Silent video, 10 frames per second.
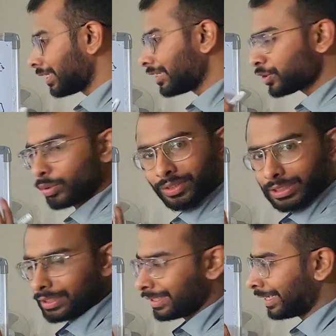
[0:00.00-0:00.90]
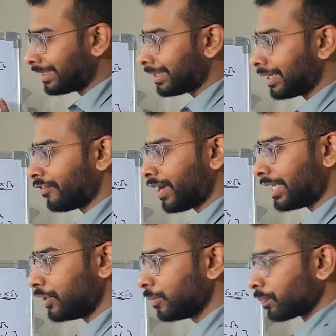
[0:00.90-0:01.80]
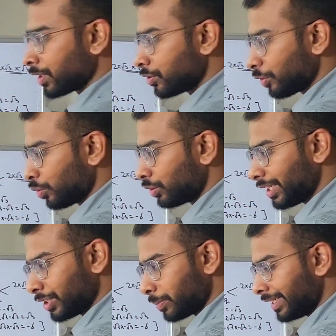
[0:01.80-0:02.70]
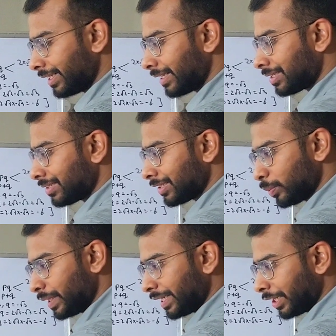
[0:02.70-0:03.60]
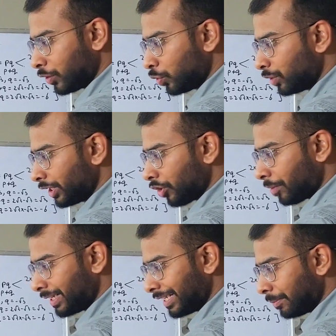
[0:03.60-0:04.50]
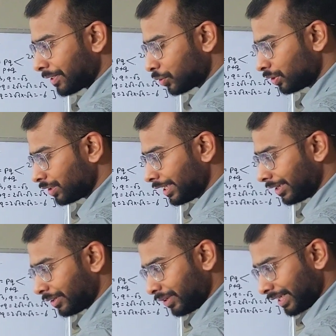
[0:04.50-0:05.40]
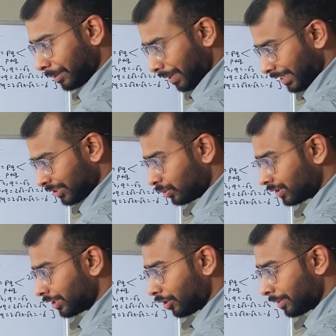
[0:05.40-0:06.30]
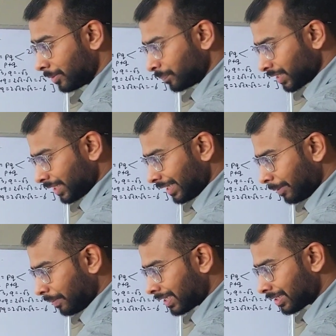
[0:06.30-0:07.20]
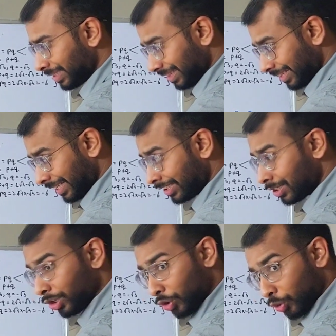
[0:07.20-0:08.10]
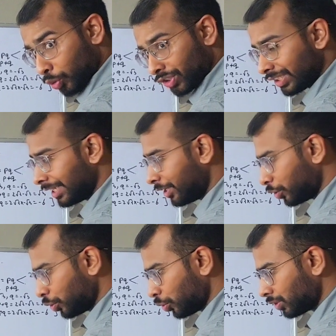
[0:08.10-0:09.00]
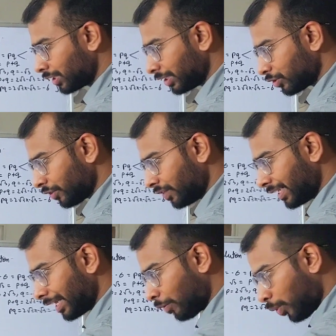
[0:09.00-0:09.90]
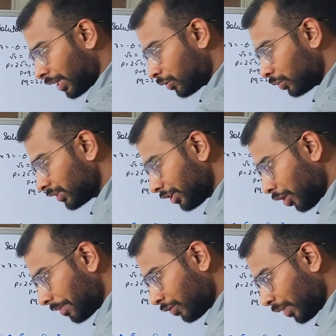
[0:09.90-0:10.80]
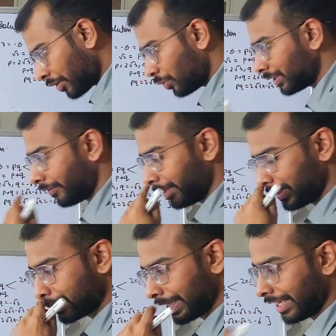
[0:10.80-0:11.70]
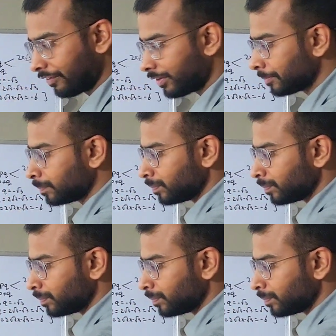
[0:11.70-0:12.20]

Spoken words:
In this we'll get the value. So root 3 split it as this. We'll take 2t common, t plus root 3. Here we'll take minus root 3 common. T plus 3 is root 3 into root 3. So if we take 1 root 3 common, 1 root 3 will be still left.